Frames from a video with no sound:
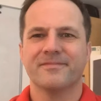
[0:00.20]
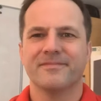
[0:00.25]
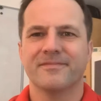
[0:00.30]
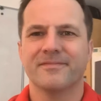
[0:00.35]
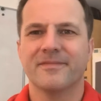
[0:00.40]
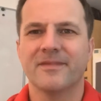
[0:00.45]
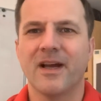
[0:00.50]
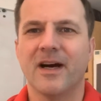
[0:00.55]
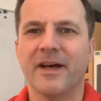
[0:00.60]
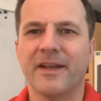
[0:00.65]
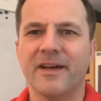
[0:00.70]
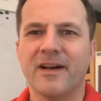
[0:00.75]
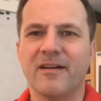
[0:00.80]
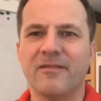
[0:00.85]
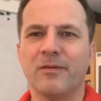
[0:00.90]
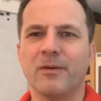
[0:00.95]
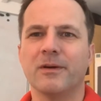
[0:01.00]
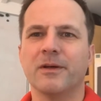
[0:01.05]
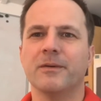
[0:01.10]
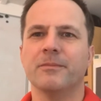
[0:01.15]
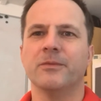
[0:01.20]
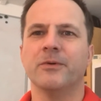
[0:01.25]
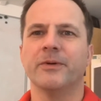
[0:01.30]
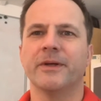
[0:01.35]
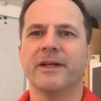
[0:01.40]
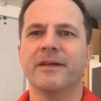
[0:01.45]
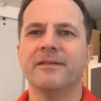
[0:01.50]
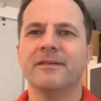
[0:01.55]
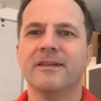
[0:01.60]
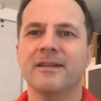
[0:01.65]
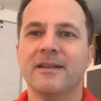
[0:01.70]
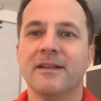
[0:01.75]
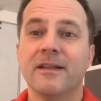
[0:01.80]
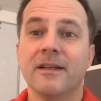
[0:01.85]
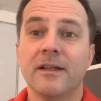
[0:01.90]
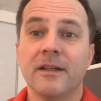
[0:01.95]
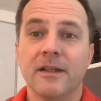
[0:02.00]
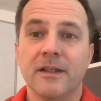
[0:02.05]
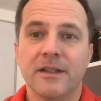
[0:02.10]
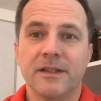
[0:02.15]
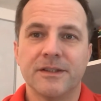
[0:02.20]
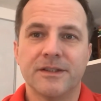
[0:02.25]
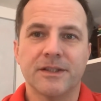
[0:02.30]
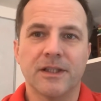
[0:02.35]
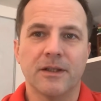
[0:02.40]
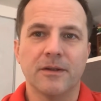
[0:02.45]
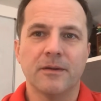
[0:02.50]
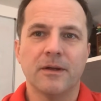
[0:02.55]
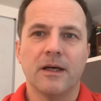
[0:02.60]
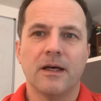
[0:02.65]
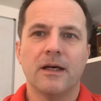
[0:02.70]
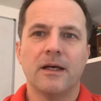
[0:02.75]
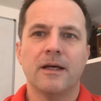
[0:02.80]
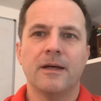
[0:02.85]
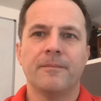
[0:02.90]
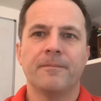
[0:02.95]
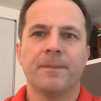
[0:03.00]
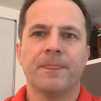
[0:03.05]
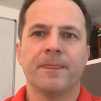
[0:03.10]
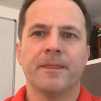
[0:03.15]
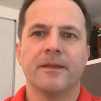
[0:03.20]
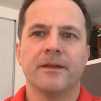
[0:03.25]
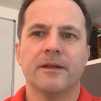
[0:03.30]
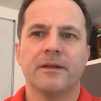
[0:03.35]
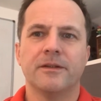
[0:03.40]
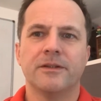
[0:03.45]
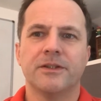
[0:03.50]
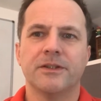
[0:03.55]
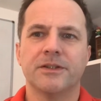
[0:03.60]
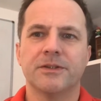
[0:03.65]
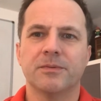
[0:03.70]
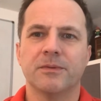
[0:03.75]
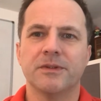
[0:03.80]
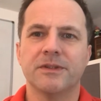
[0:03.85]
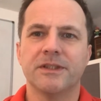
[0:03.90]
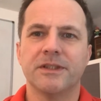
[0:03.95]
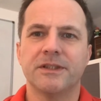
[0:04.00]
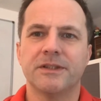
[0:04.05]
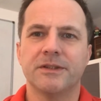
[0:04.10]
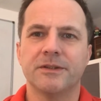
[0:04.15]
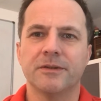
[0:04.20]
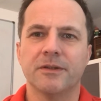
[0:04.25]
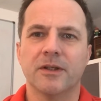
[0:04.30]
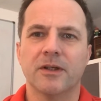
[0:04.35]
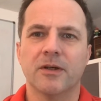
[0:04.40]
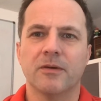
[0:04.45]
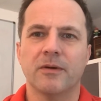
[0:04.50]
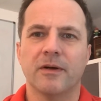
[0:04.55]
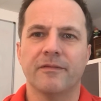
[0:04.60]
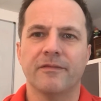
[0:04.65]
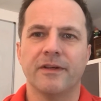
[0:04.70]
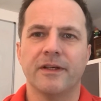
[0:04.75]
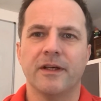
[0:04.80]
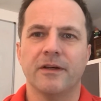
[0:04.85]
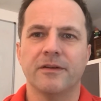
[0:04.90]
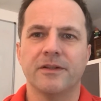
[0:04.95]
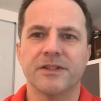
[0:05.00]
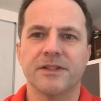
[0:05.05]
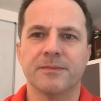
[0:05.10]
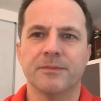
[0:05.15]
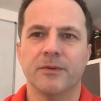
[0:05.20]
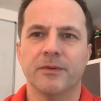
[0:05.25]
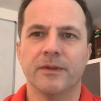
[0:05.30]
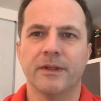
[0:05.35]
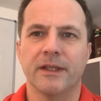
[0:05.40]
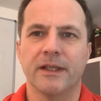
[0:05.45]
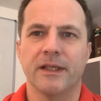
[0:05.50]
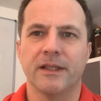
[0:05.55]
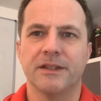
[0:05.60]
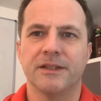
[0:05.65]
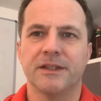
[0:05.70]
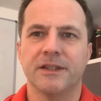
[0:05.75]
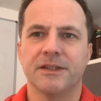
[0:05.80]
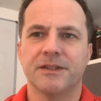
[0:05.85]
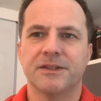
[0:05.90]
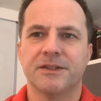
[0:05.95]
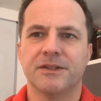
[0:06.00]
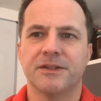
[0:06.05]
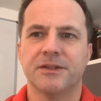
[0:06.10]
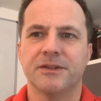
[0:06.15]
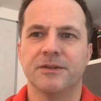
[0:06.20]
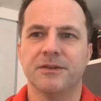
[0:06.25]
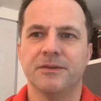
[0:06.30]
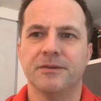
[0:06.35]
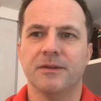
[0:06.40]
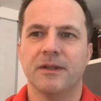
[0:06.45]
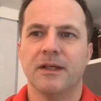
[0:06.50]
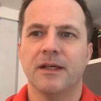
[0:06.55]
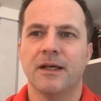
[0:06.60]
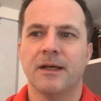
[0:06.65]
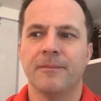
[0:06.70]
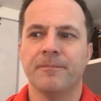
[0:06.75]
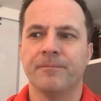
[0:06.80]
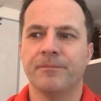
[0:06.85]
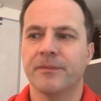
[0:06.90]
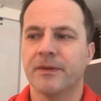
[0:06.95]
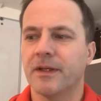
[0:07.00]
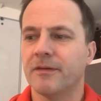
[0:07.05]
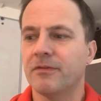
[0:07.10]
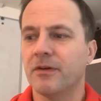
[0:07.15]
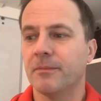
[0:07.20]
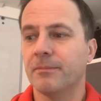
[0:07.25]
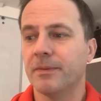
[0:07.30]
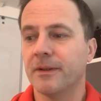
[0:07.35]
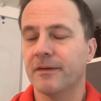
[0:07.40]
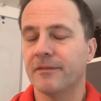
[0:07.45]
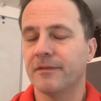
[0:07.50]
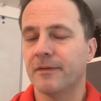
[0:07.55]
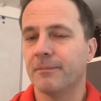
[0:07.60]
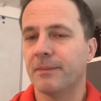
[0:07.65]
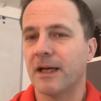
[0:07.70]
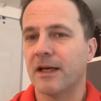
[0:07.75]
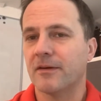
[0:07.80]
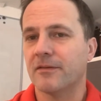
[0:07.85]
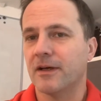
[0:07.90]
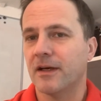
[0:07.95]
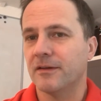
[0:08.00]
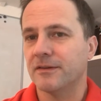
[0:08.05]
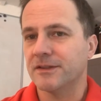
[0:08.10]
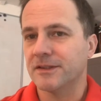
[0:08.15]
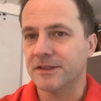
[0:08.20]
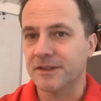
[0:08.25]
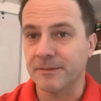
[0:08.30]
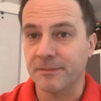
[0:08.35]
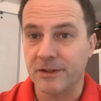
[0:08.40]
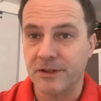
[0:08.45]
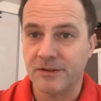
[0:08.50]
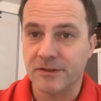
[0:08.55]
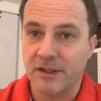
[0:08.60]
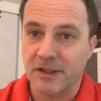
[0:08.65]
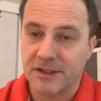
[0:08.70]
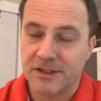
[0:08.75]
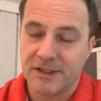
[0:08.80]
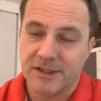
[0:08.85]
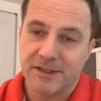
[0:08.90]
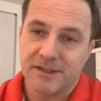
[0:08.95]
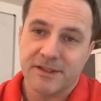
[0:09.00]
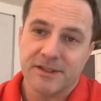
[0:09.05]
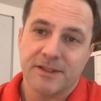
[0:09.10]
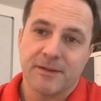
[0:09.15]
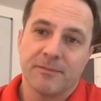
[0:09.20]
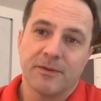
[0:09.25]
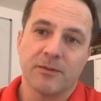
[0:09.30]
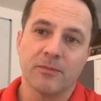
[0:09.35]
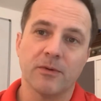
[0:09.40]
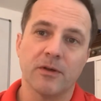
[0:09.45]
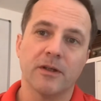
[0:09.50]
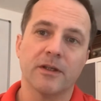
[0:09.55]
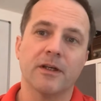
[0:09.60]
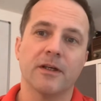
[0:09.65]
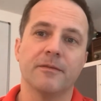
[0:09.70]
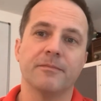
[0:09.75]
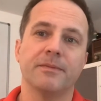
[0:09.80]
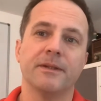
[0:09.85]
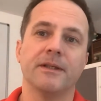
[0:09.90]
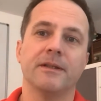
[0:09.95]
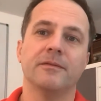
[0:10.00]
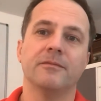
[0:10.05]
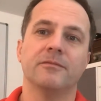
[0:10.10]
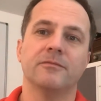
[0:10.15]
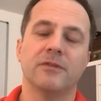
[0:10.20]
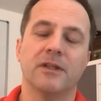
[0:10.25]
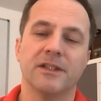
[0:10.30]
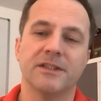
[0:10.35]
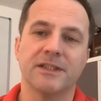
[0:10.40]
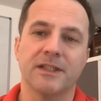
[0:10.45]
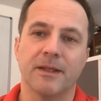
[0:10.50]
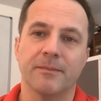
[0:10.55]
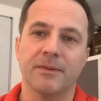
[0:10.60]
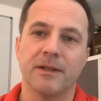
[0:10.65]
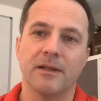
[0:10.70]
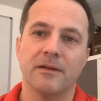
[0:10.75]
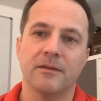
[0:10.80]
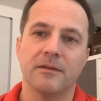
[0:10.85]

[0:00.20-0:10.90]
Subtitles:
Hi there everyone, good morning. So just wanted to do a quick video this morning just to give you a bit of a background and some introduction into some of the work I've been writing about